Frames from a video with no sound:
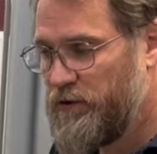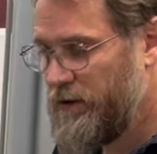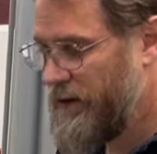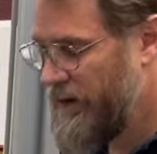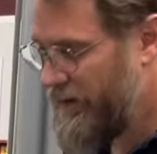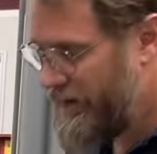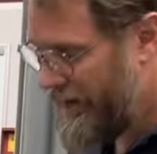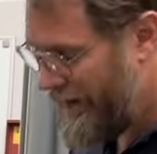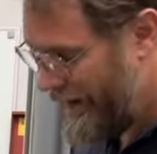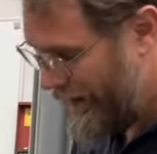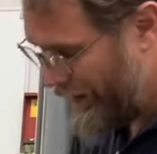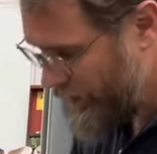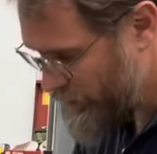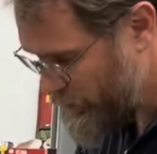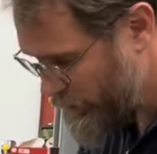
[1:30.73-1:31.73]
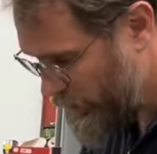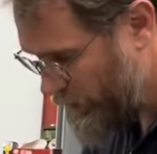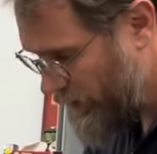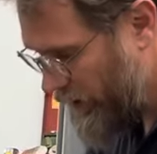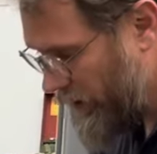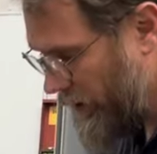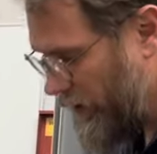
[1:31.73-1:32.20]
getting the
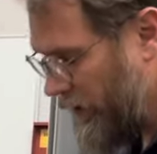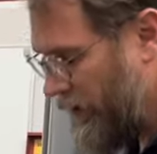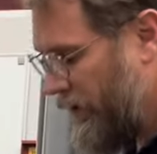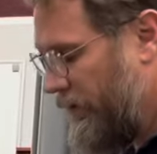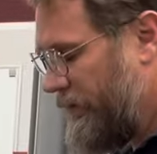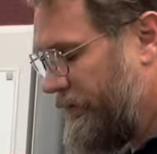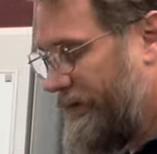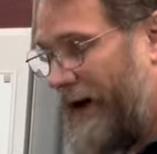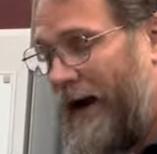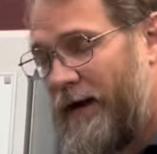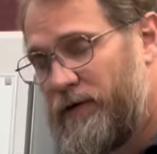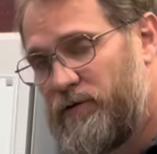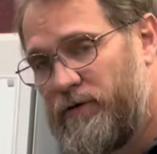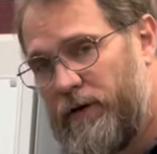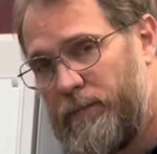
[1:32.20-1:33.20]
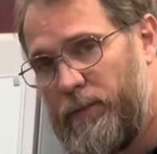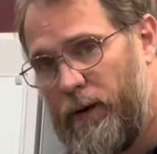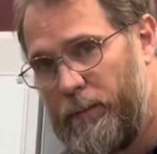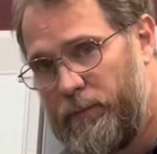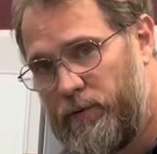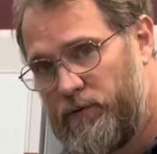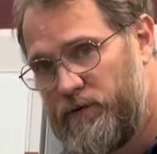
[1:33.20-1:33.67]
actual factory
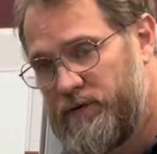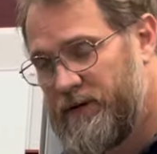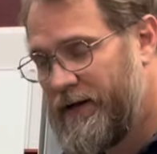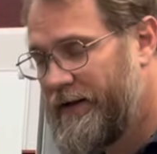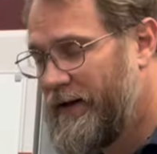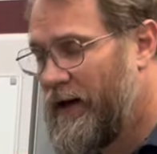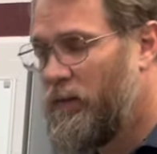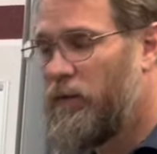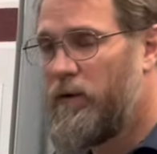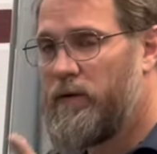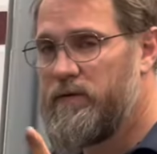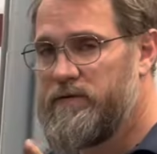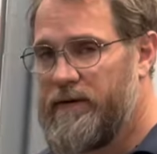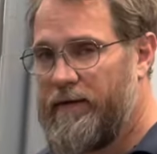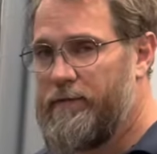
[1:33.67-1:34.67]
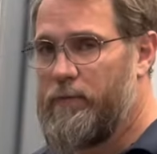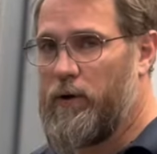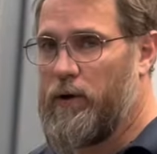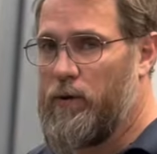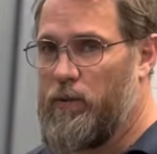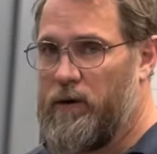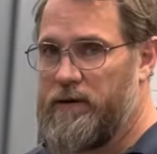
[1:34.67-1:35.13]
bumpers and not one of those
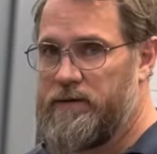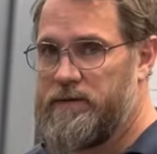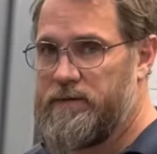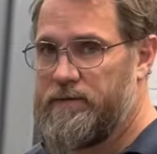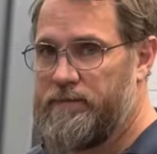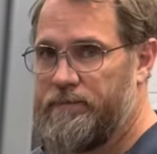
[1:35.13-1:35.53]
aftermarket ones.